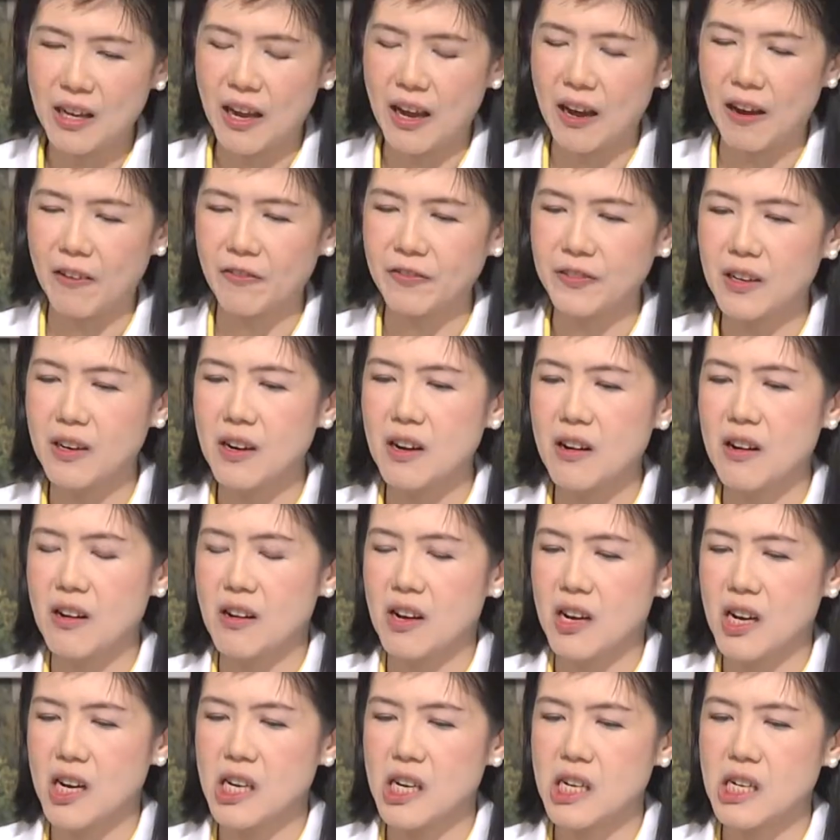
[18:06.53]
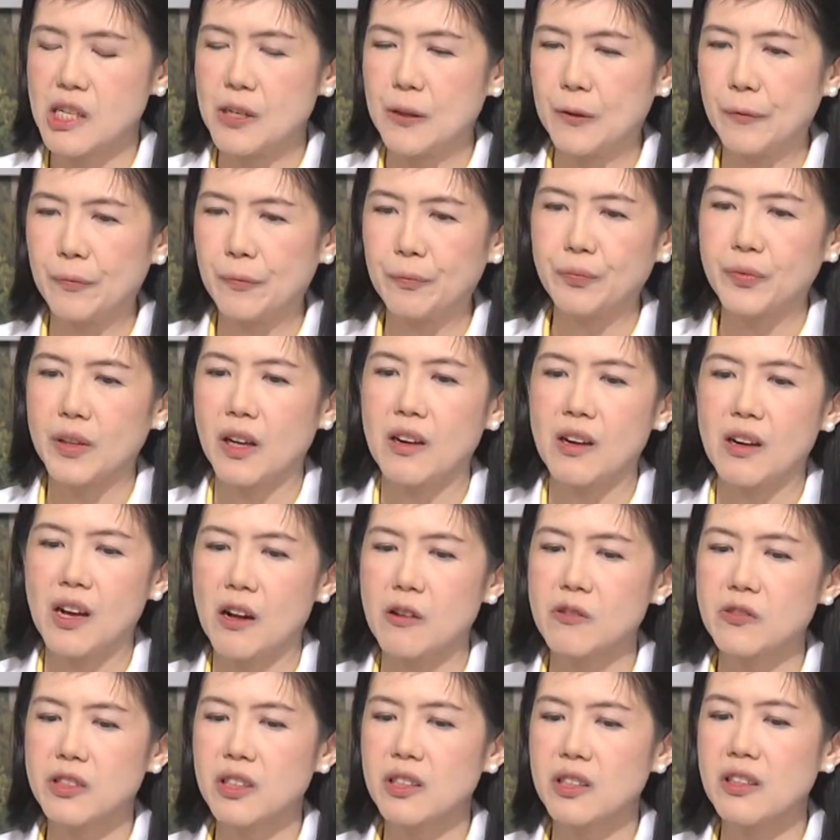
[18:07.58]
have
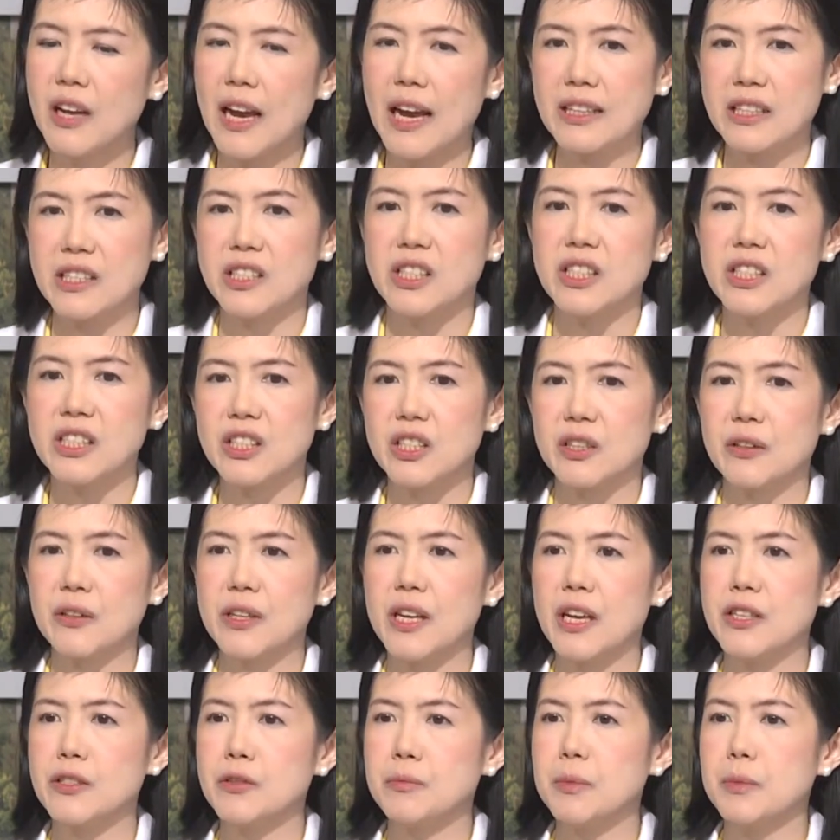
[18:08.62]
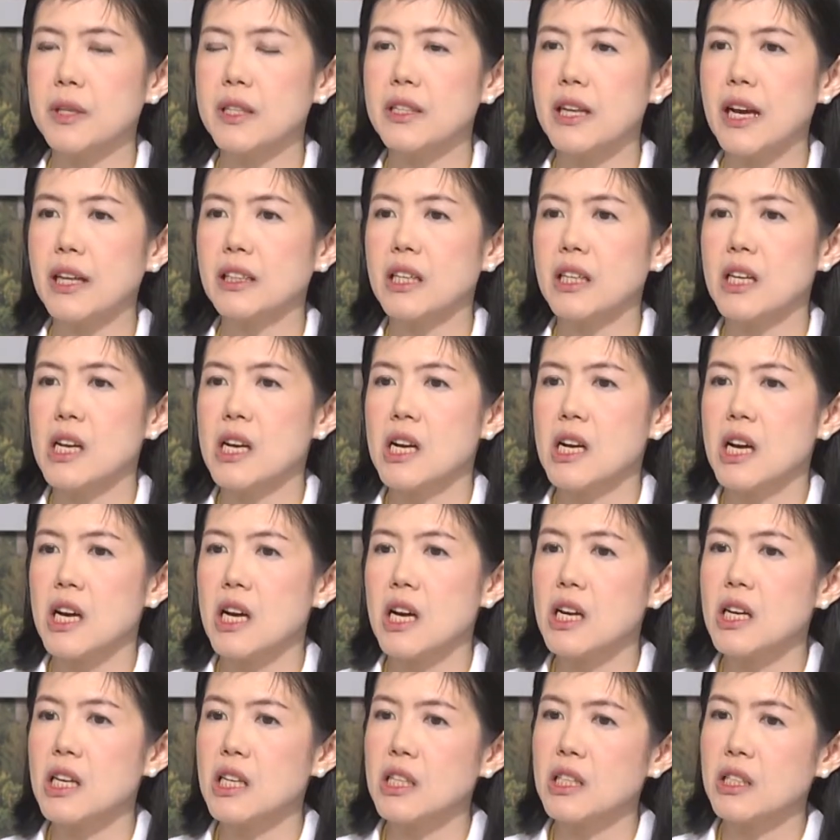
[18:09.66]
ulcer at the genital area, it means that
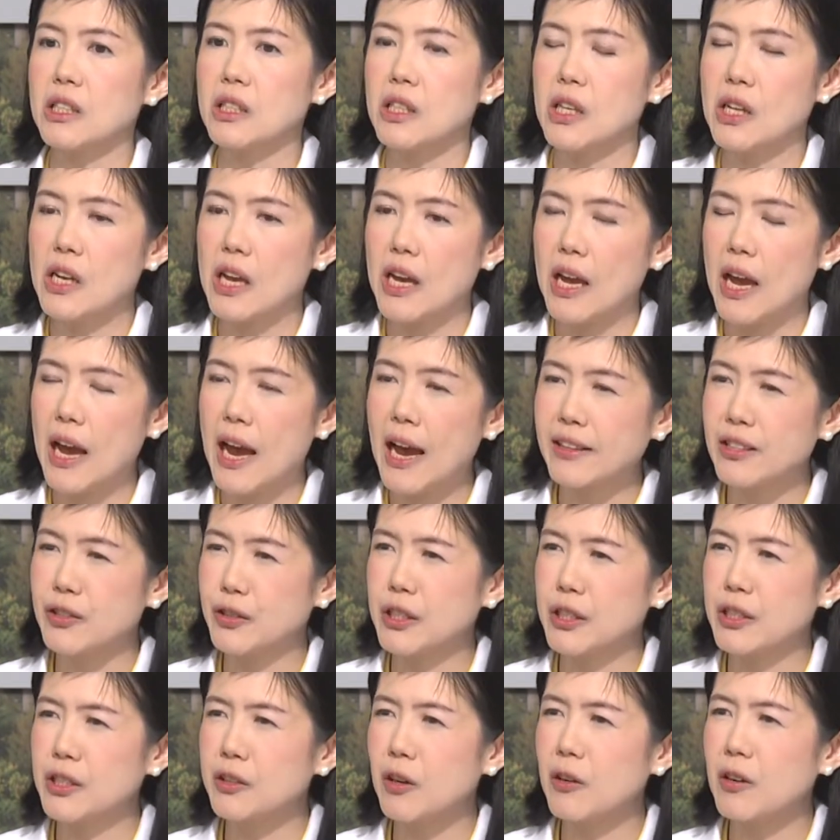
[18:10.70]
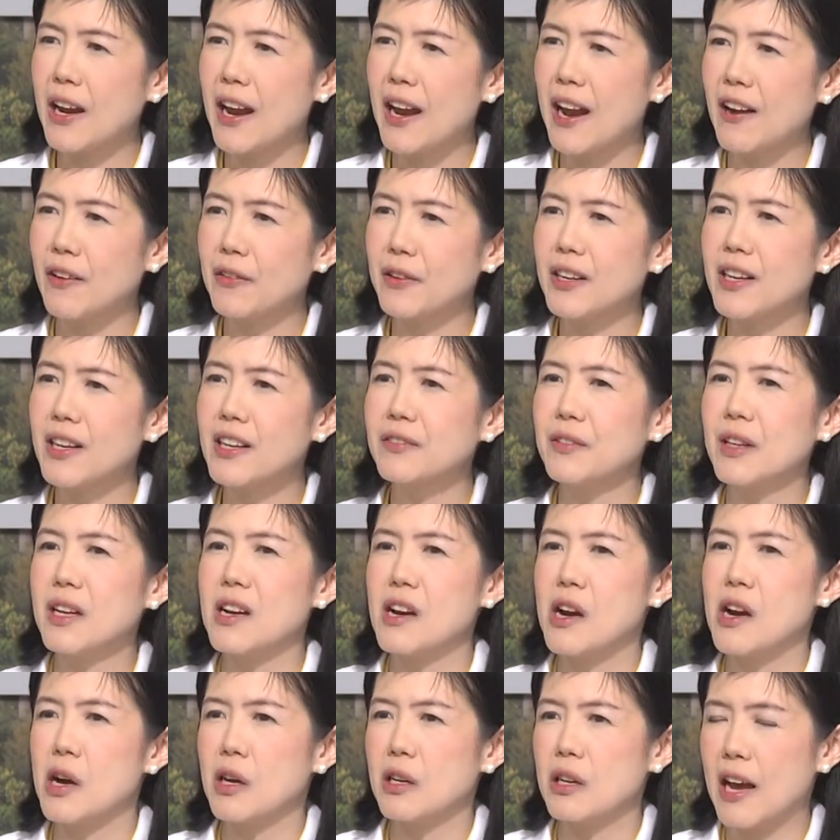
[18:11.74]
at the genital area
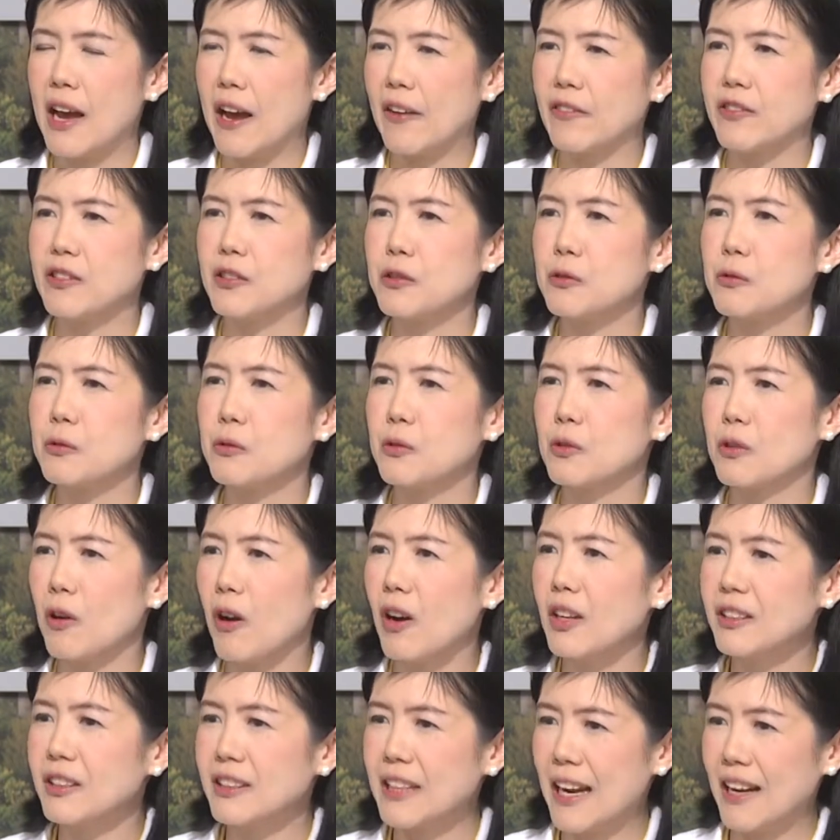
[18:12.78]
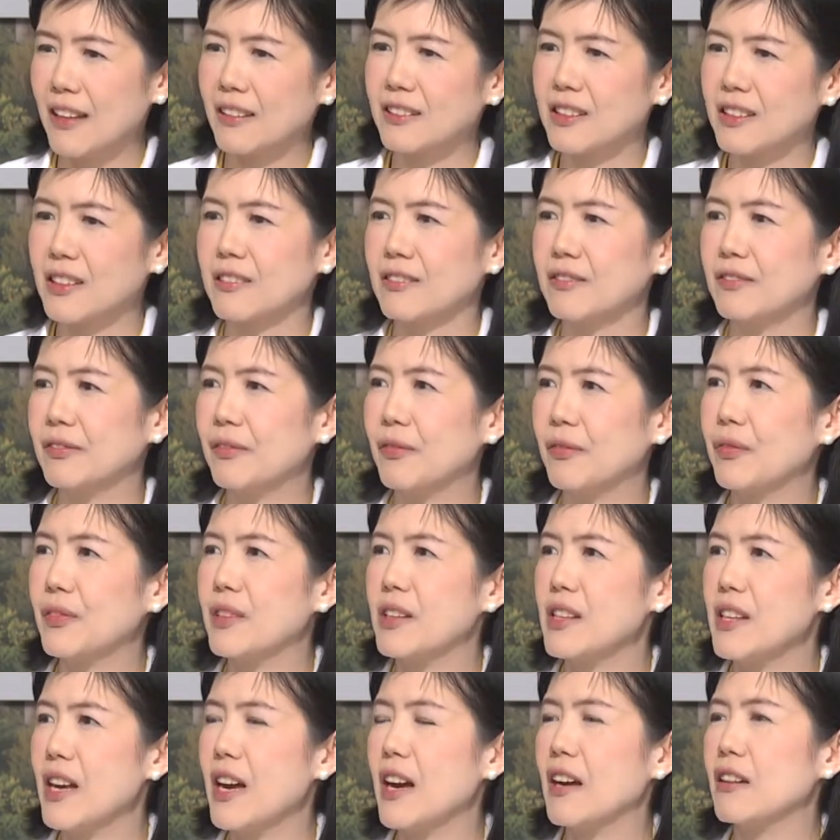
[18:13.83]
has to contact,
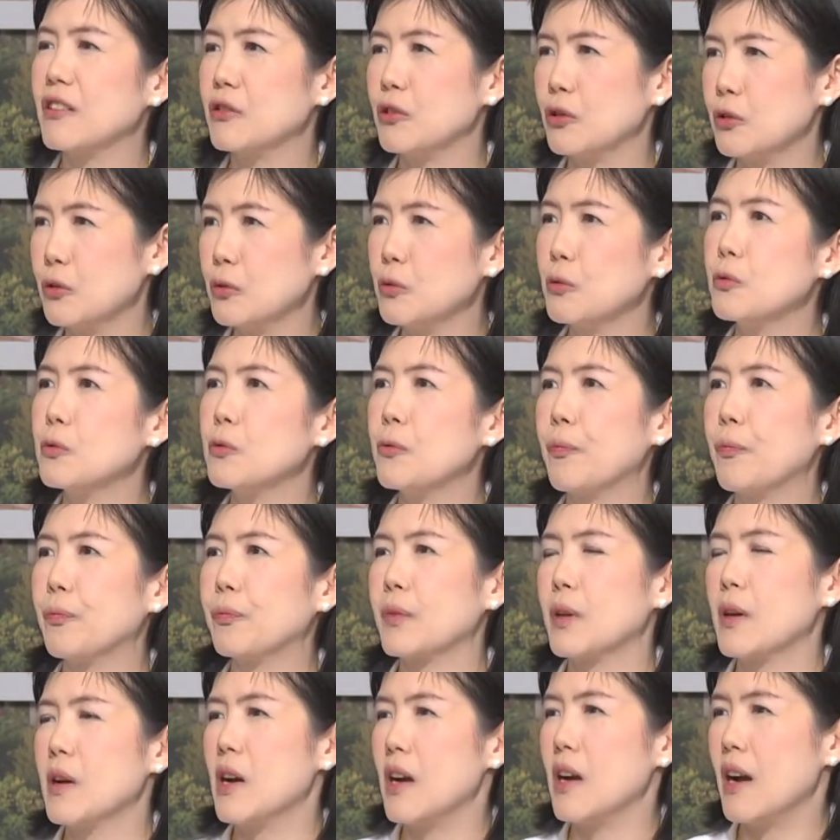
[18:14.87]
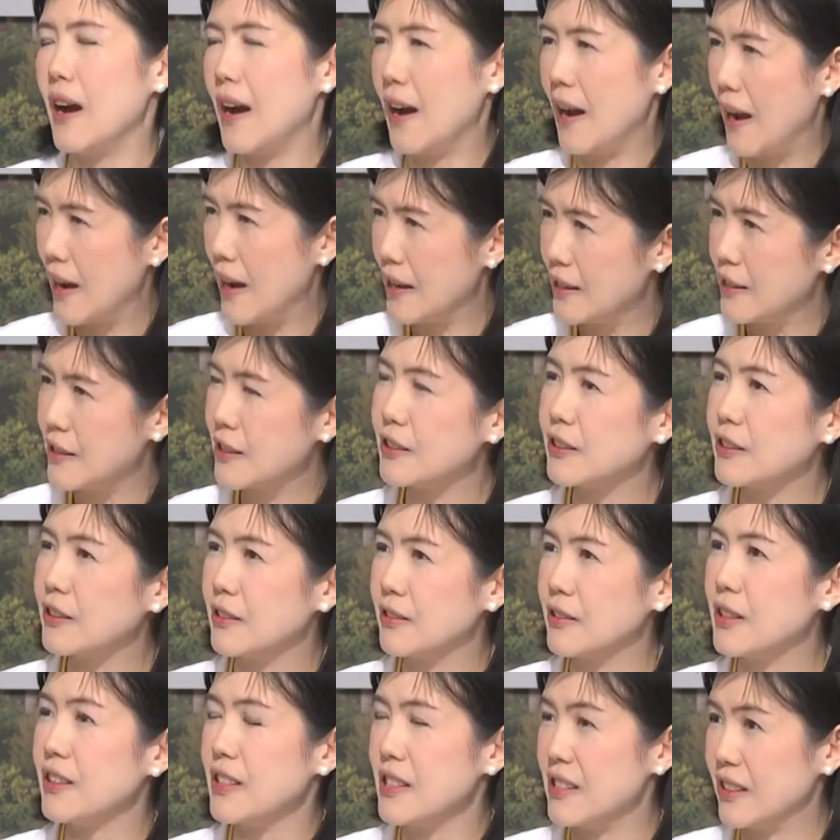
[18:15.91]
to
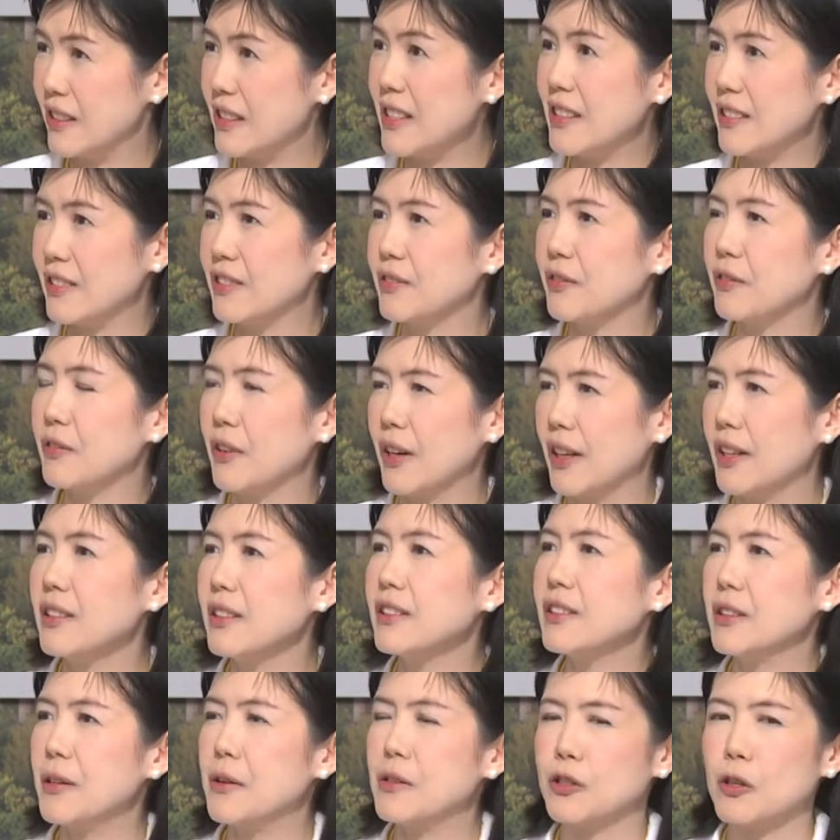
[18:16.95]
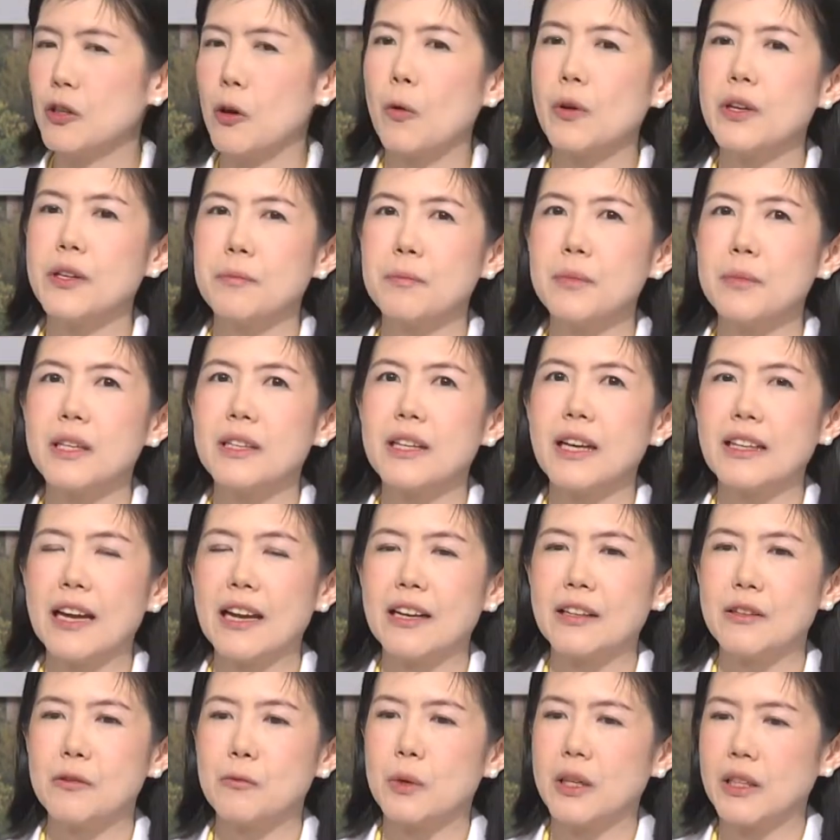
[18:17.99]
the disease, right? So it means that
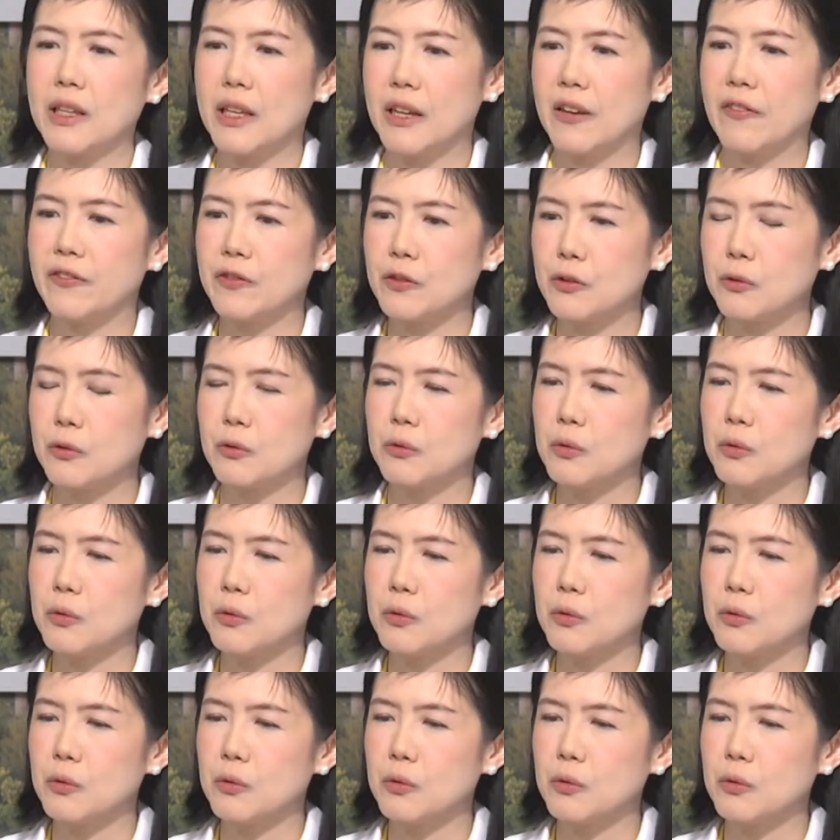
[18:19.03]
anyone have to